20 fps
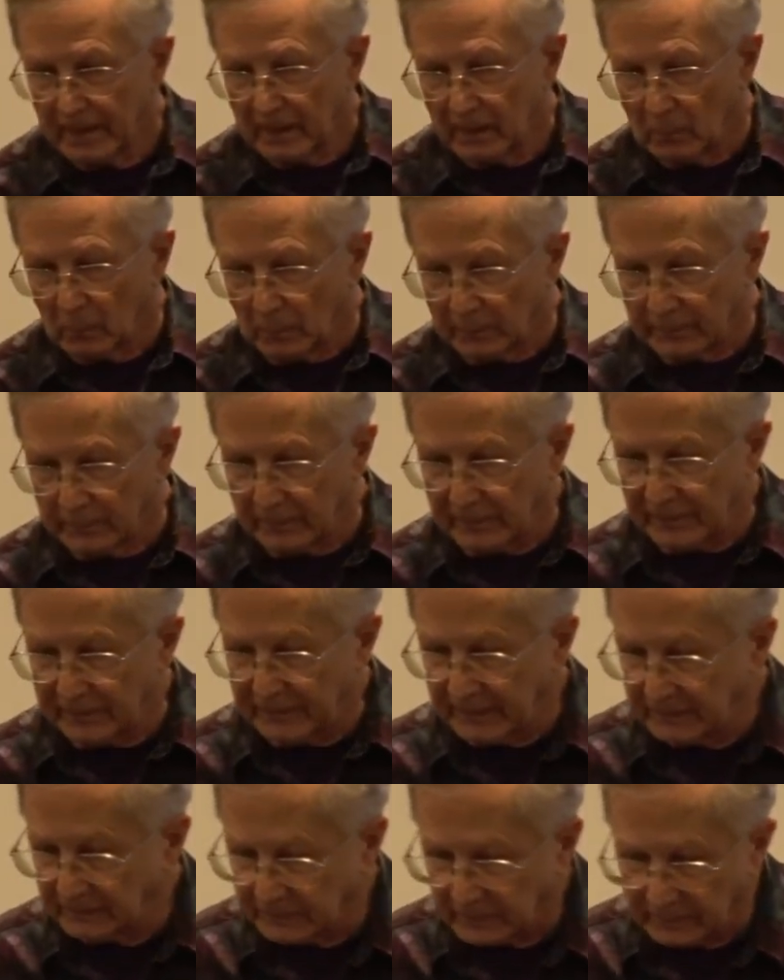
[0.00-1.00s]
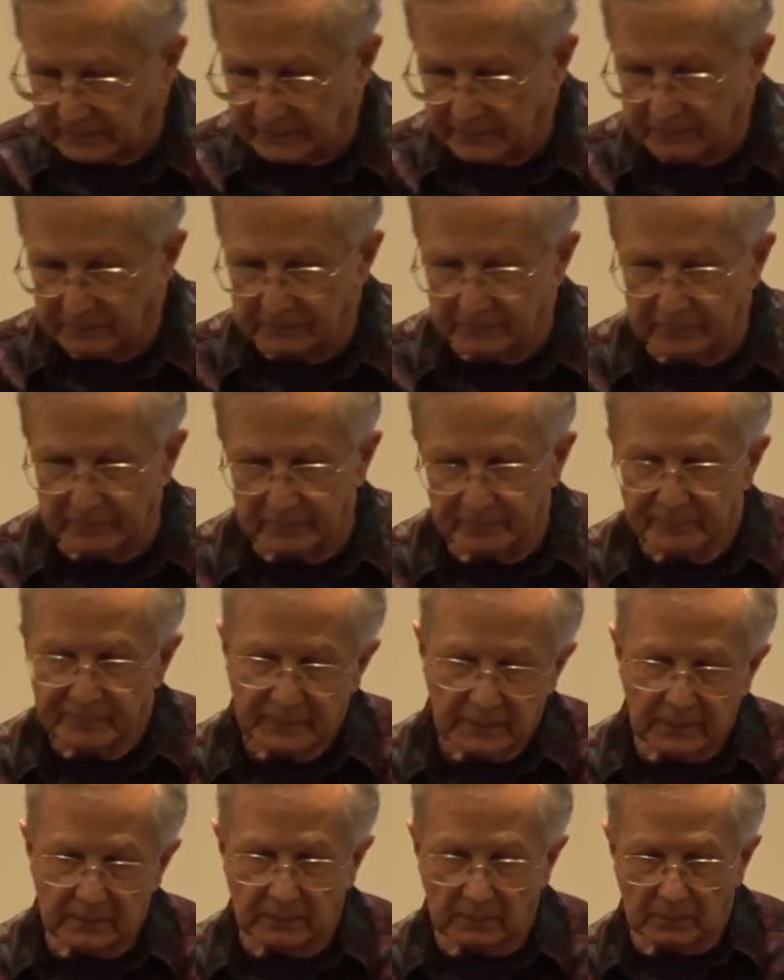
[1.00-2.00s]
One of the things I did
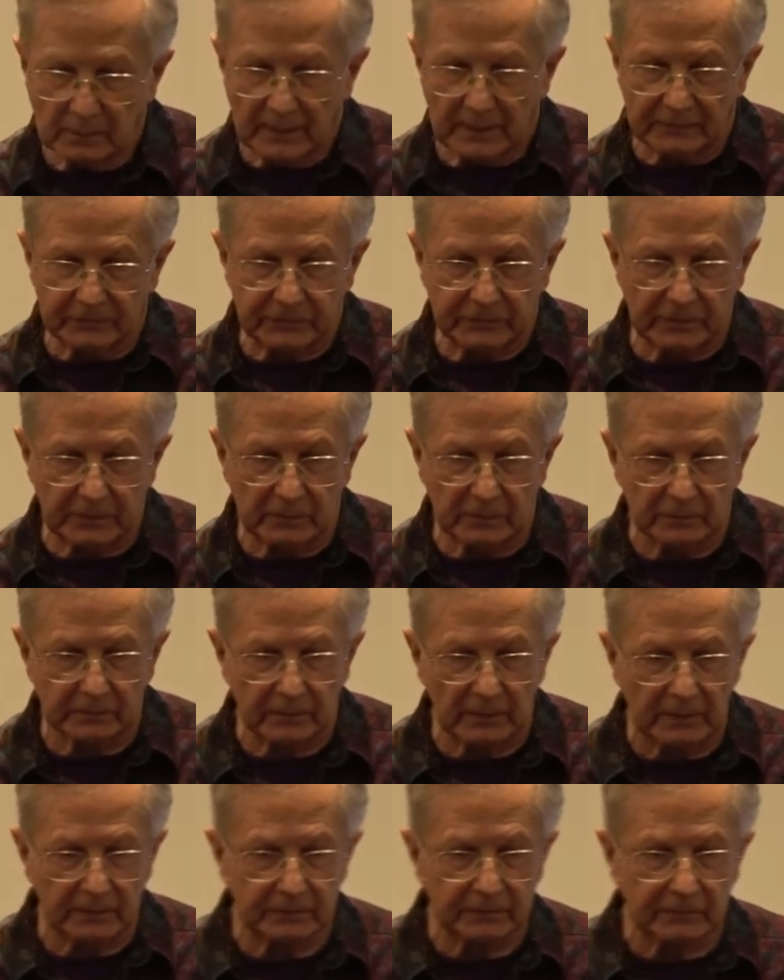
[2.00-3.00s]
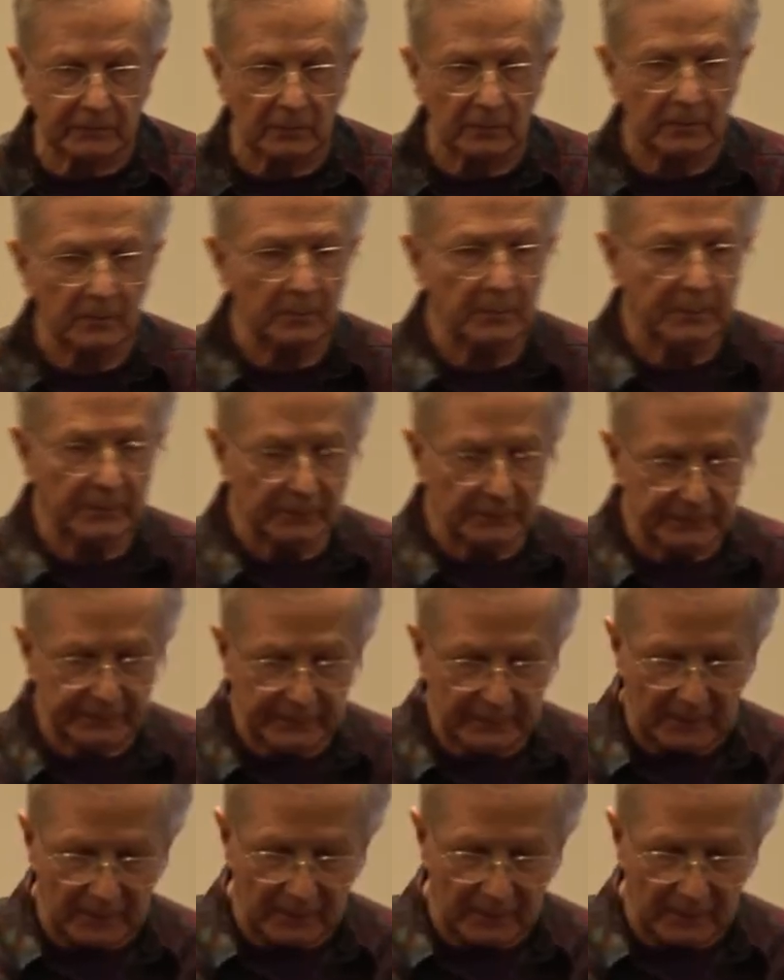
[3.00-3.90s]
in the last year is I started building.